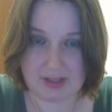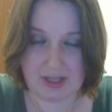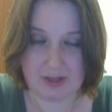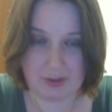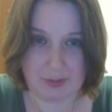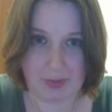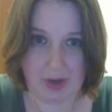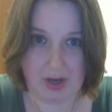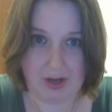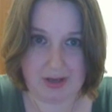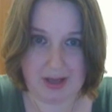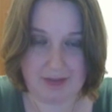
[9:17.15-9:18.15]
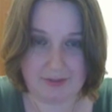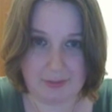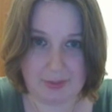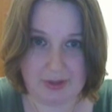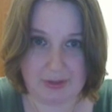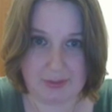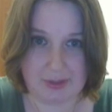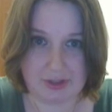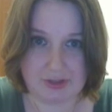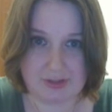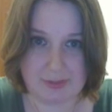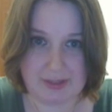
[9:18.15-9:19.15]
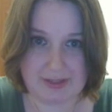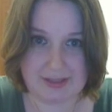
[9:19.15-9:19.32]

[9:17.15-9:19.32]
in her pod after being on the Russian space